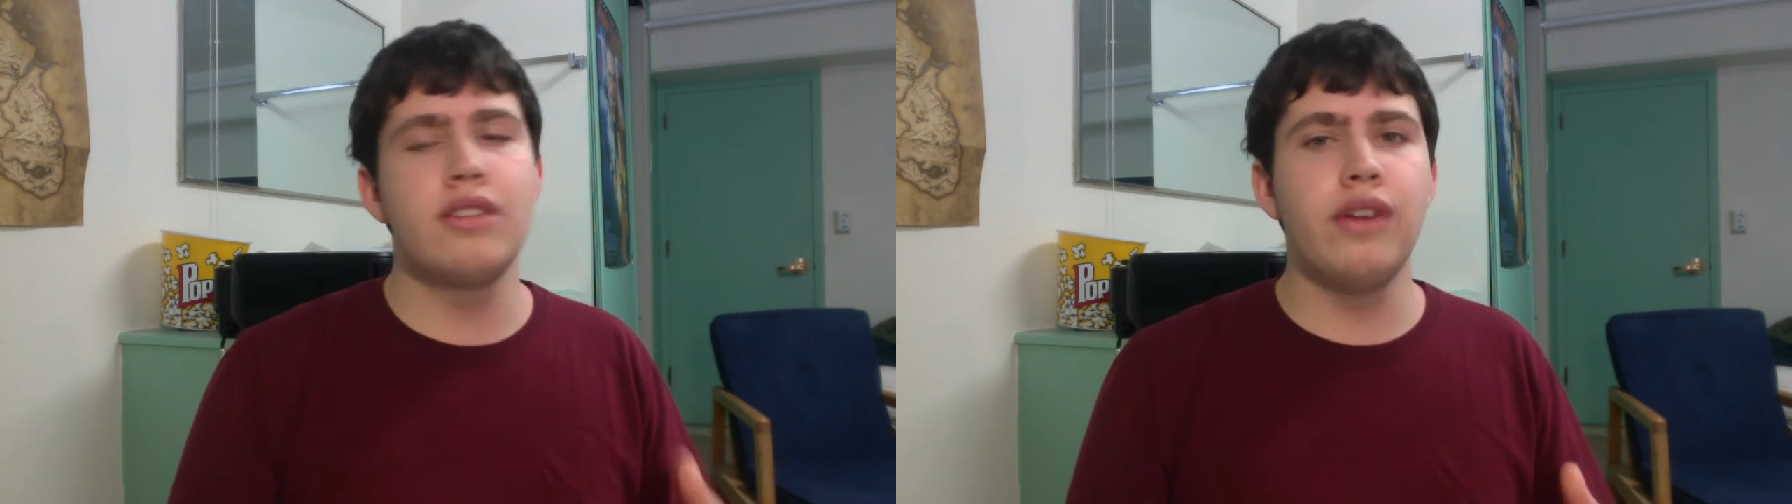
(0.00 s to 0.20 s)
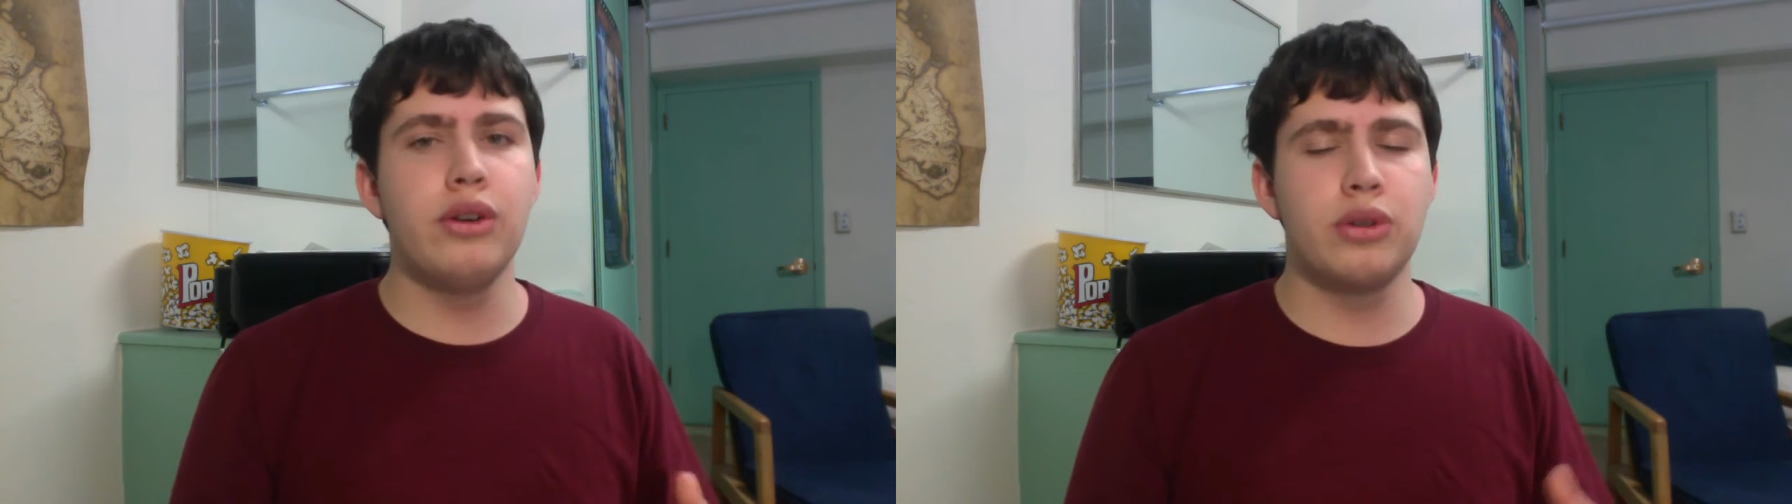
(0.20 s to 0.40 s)

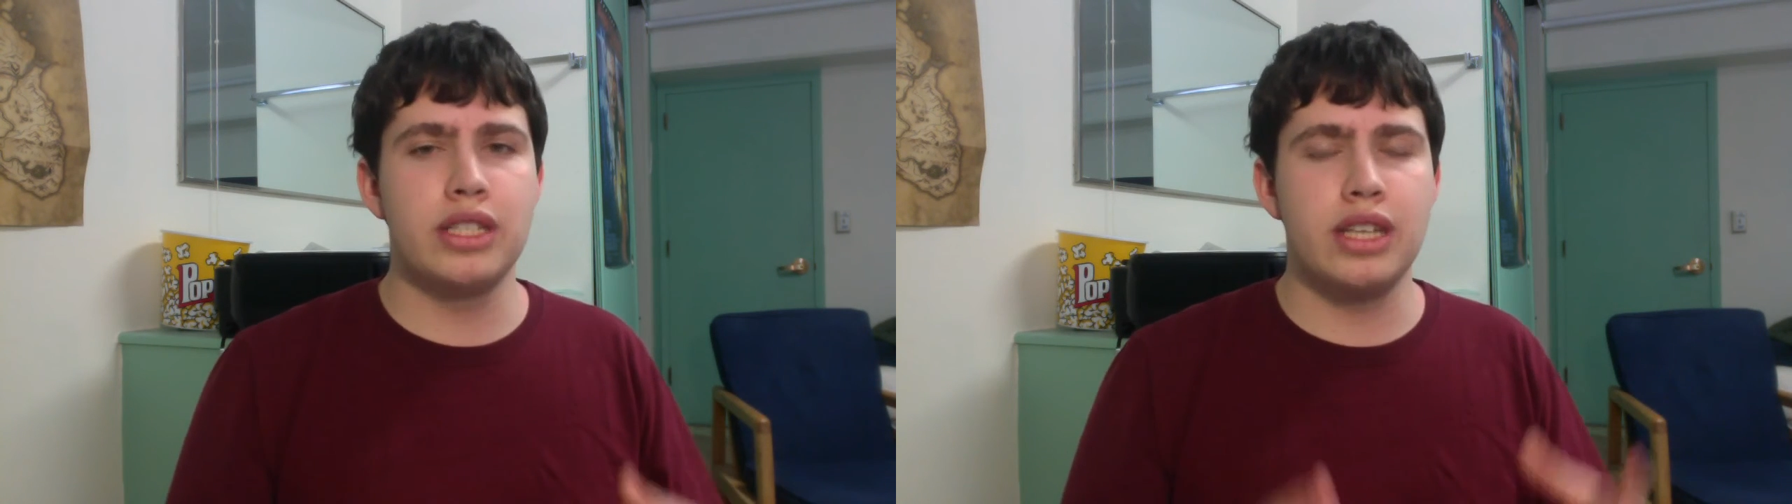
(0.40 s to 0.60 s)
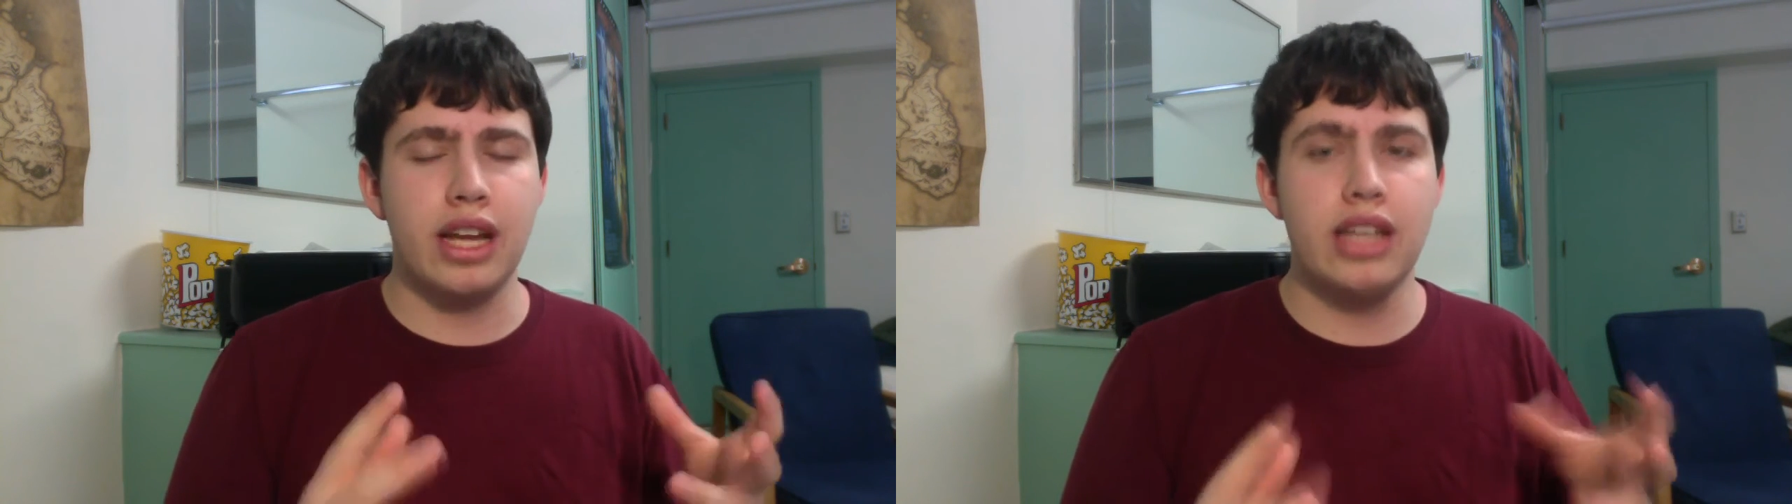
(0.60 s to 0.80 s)

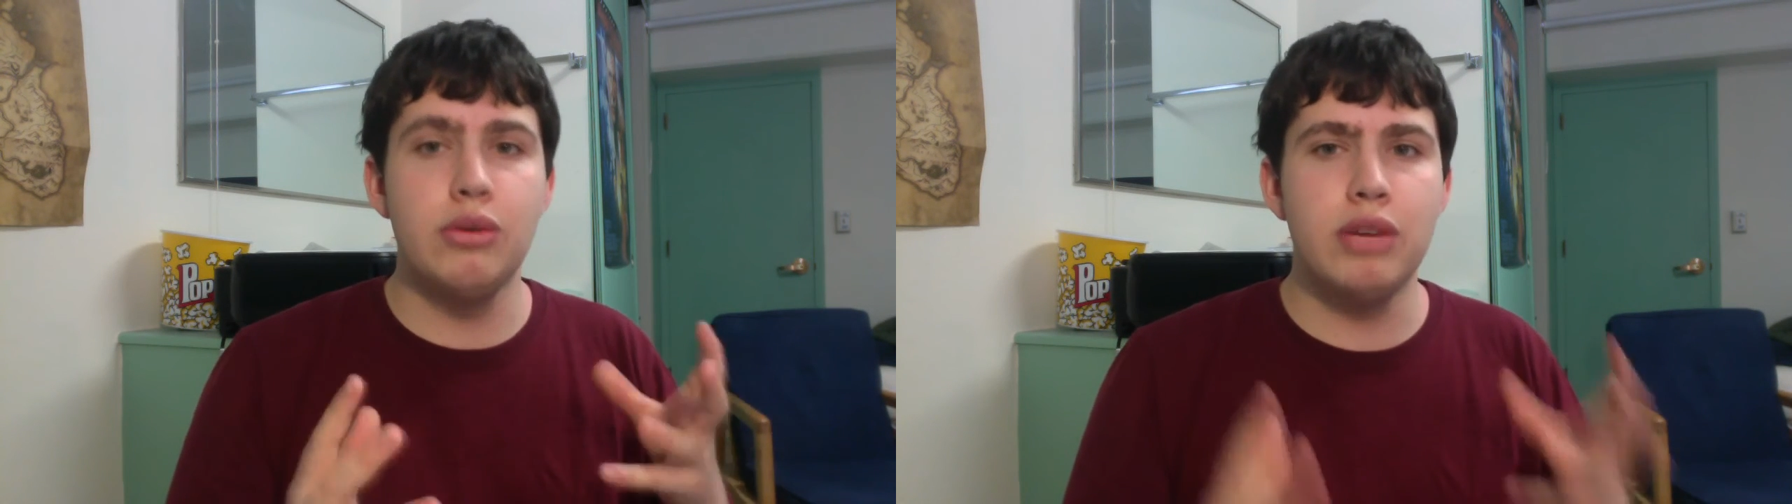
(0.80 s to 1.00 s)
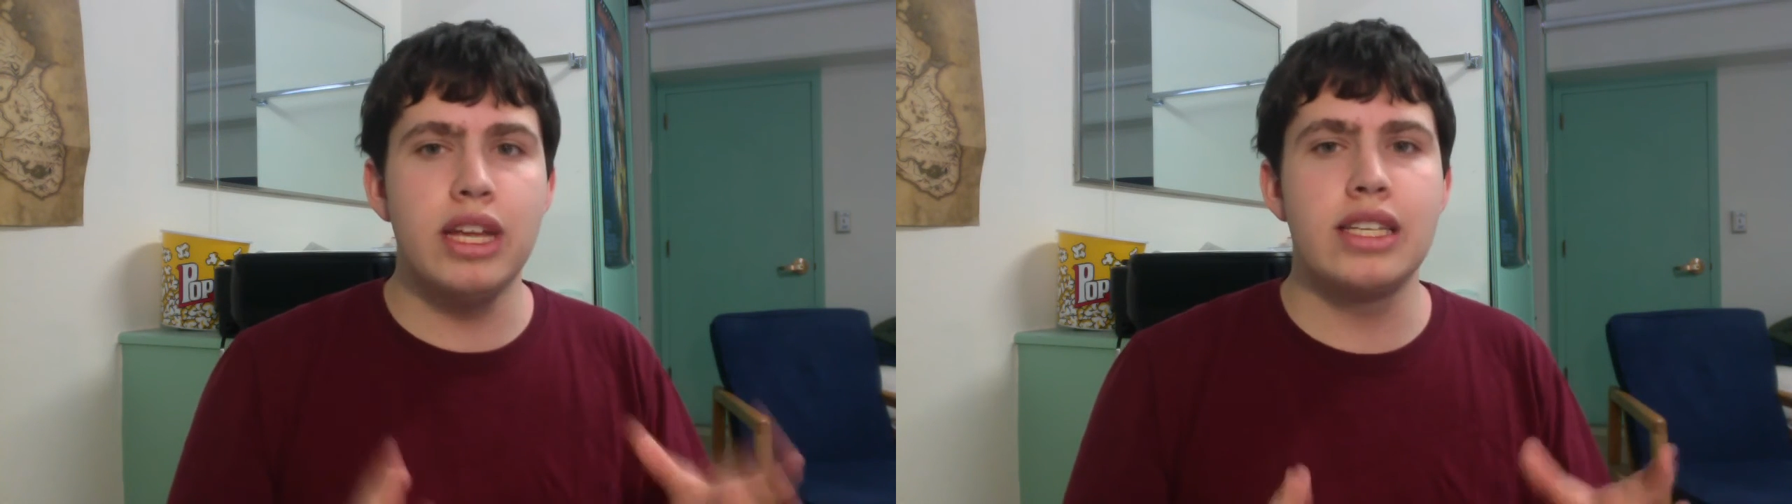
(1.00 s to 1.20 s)
futuristic and
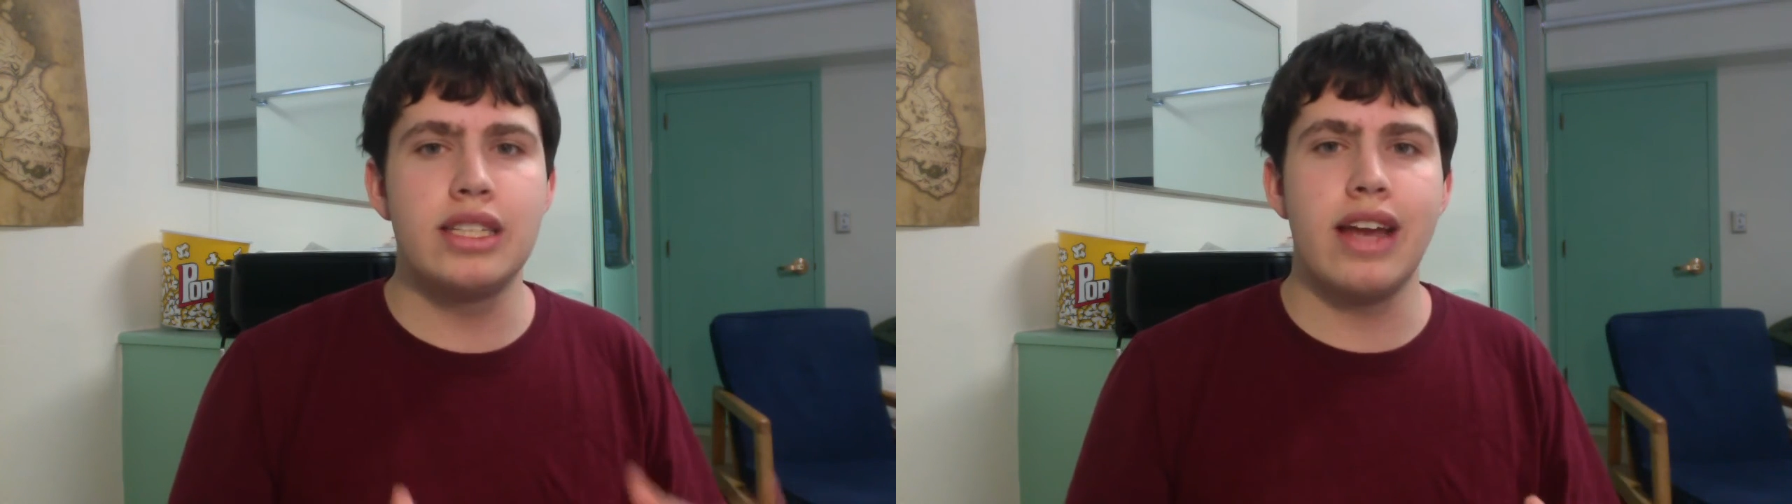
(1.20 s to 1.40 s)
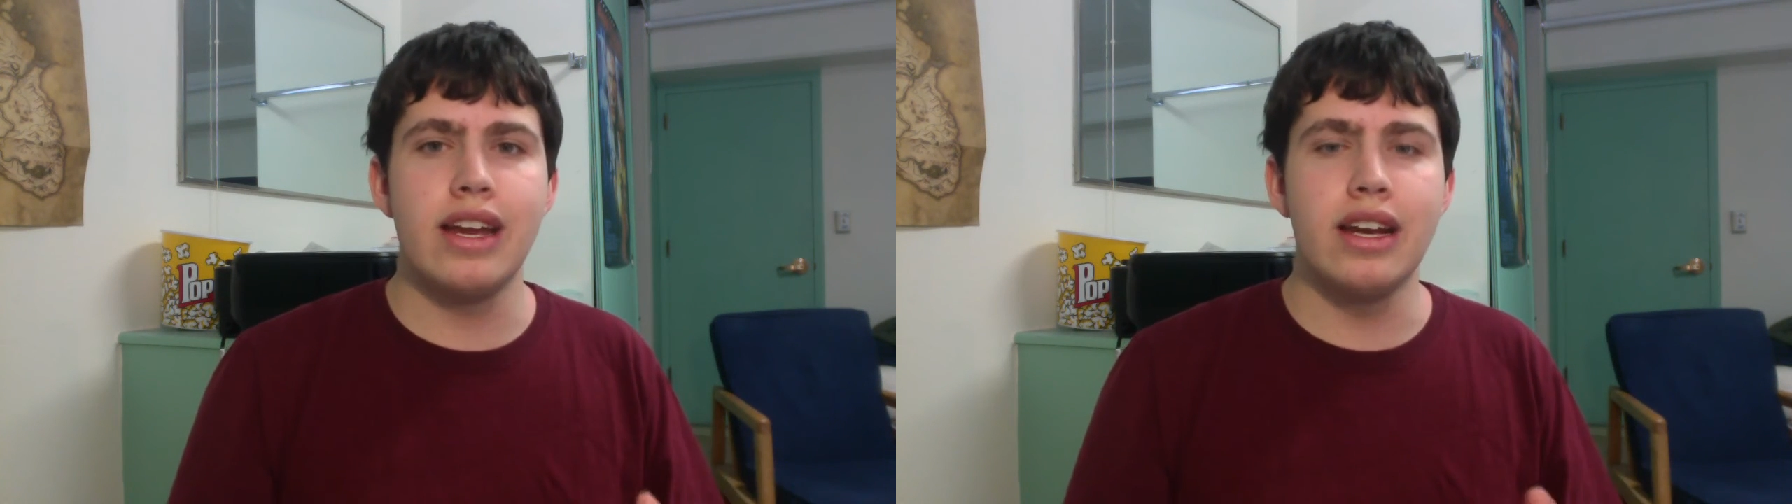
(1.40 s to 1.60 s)
unique
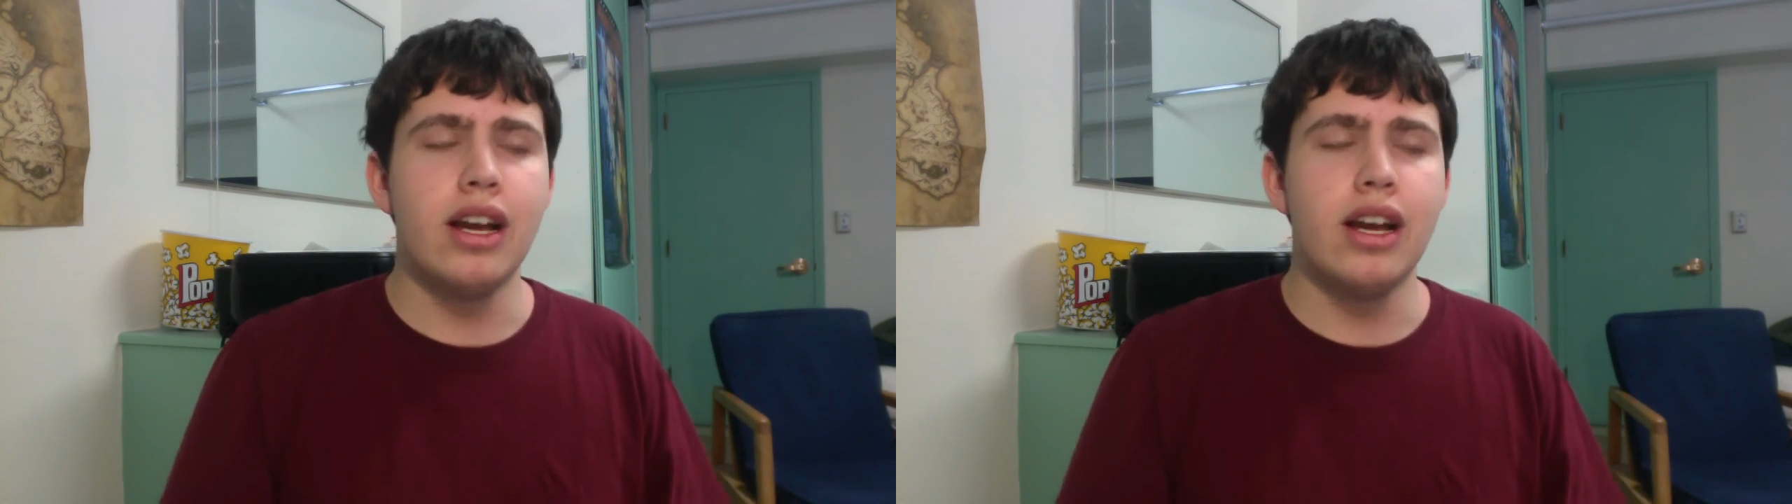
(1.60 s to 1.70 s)
setting